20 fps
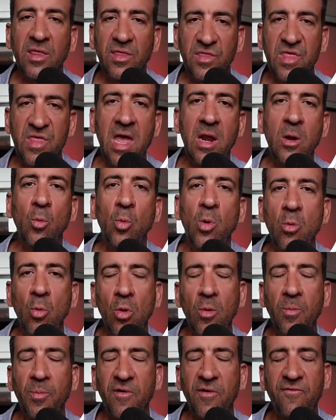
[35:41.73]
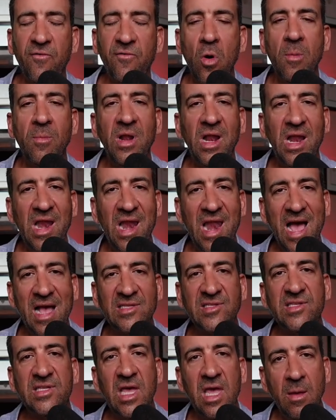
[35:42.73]
then we will perform
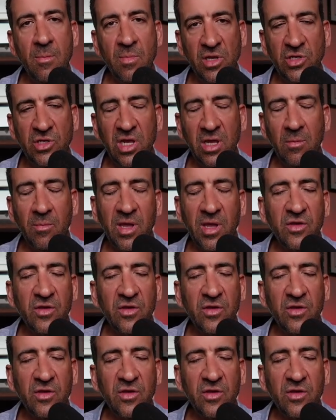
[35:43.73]
less imaging.